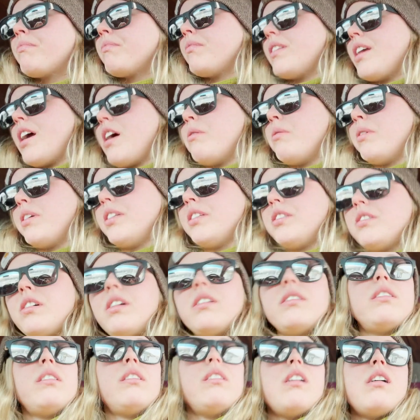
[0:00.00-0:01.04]
Now we
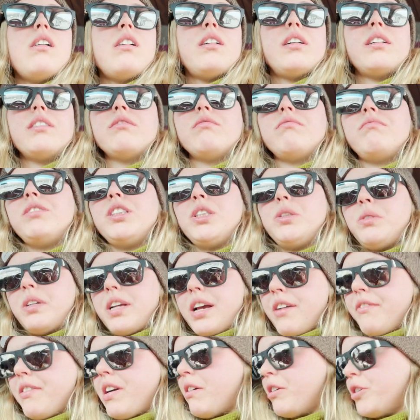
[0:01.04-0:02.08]
start the long two and a
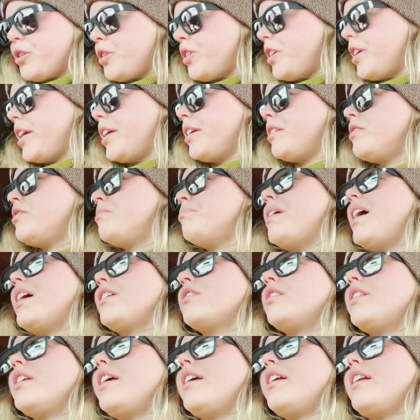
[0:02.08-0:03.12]
half hour journey back
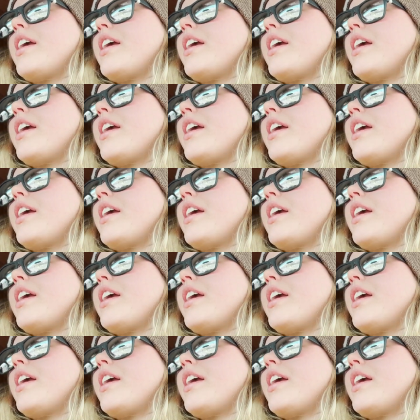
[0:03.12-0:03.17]
to the